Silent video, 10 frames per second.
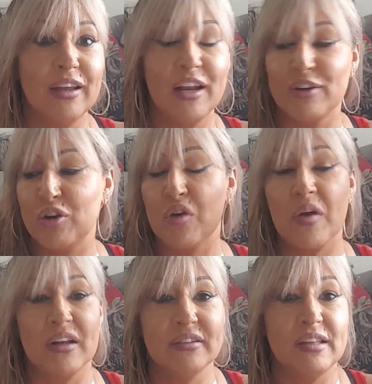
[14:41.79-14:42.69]
And I turned
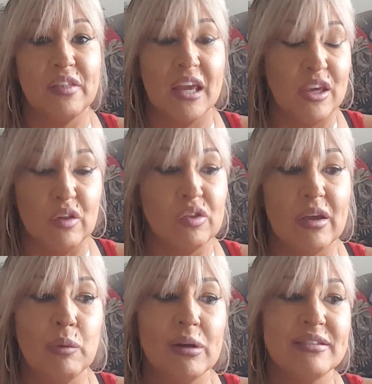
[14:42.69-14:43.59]
around and I said, "Thank you." So
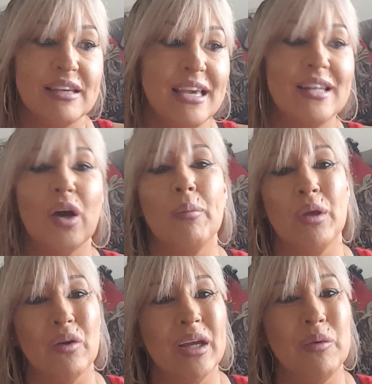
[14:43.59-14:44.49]
he wasn't hitting on me,
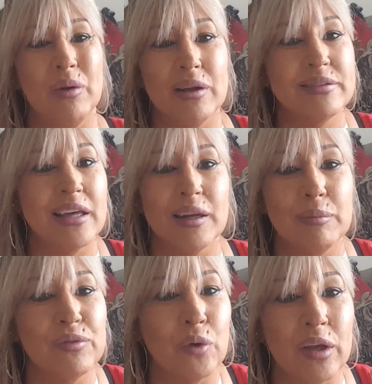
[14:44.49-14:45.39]
or he would have said it
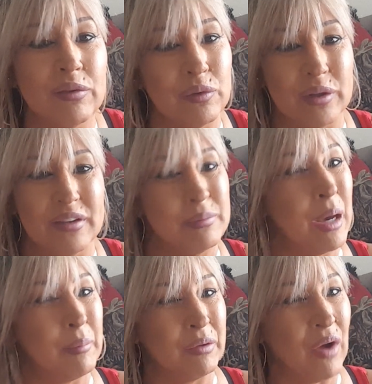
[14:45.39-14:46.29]
before he even really
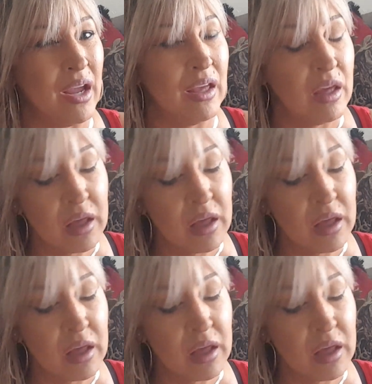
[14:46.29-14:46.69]
smelled me, right?